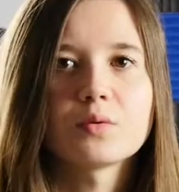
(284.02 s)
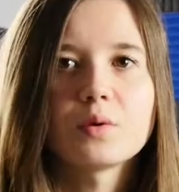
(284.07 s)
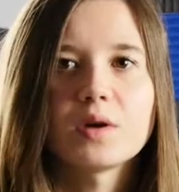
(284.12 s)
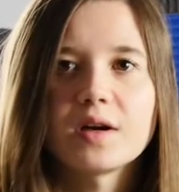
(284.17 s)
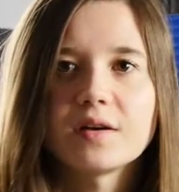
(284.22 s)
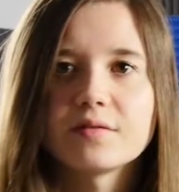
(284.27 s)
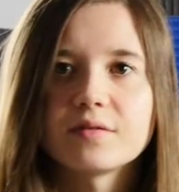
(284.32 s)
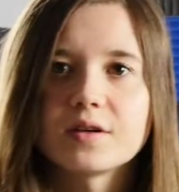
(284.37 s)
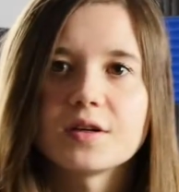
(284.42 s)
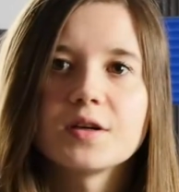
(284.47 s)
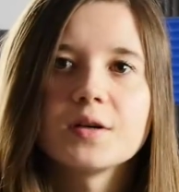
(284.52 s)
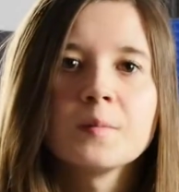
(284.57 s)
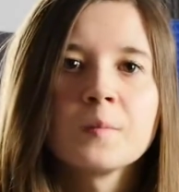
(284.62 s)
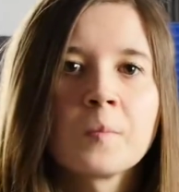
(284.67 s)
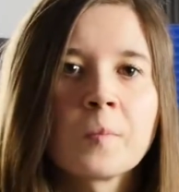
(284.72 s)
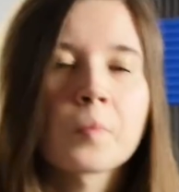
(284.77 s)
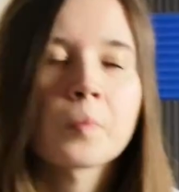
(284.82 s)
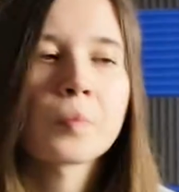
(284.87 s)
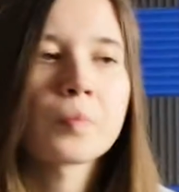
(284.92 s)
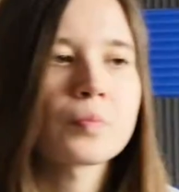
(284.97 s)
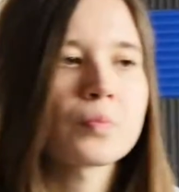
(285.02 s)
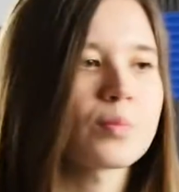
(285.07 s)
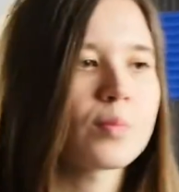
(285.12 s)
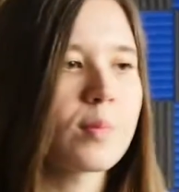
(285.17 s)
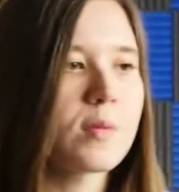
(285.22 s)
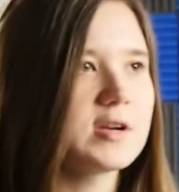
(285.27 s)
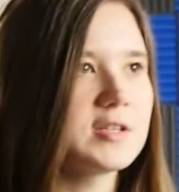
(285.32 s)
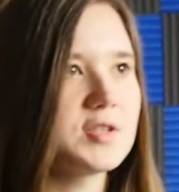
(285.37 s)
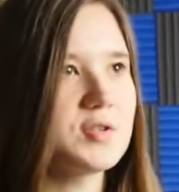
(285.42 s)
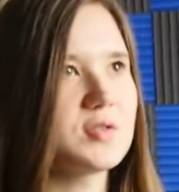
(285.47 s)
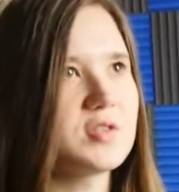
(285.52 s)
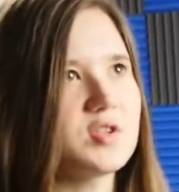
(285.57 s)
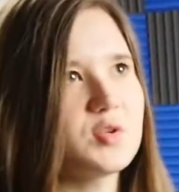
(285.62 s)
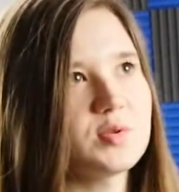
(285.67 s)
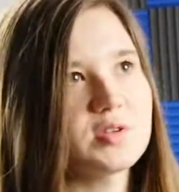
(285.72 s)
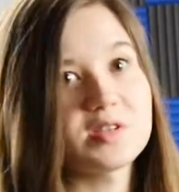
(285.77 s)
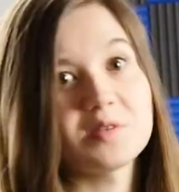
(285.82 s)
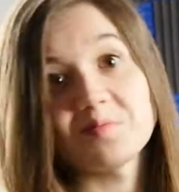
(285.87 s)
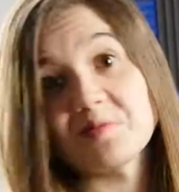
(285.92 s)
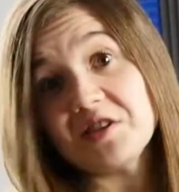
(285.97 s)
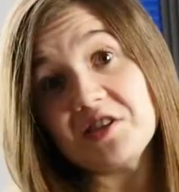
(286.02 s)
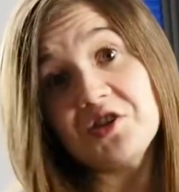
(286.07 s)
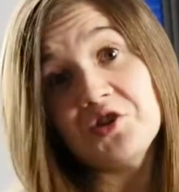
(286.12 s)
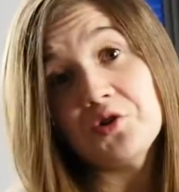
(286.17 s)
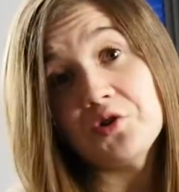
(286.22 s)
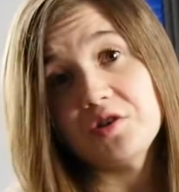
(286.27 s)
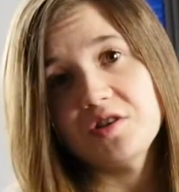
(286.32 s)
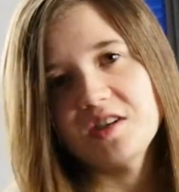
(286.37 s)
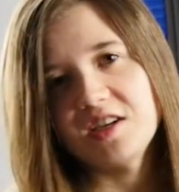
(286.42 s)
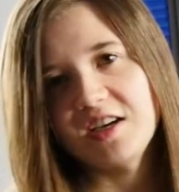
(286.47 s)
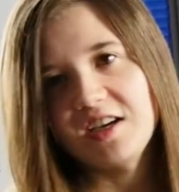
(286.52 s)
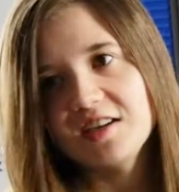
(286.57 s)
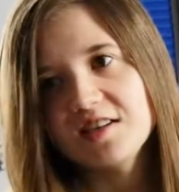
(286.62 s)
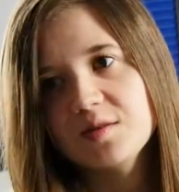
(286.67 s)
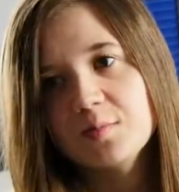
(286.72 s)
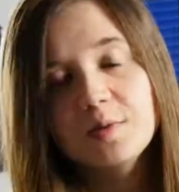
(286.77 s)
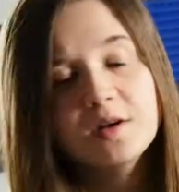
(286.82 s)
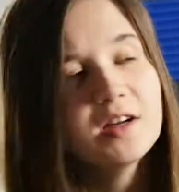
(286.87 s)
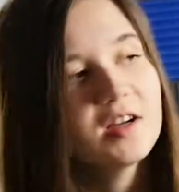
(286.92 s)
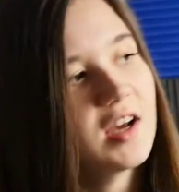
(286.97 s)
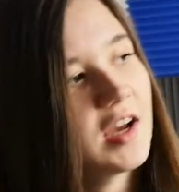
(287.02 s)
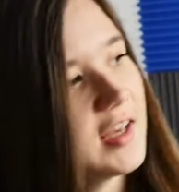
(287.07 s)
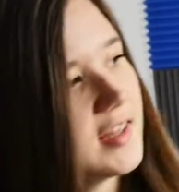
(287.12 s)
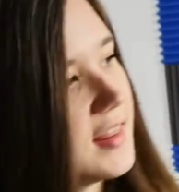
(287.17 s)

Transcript: whatever. So this was the best choice, I guess. But I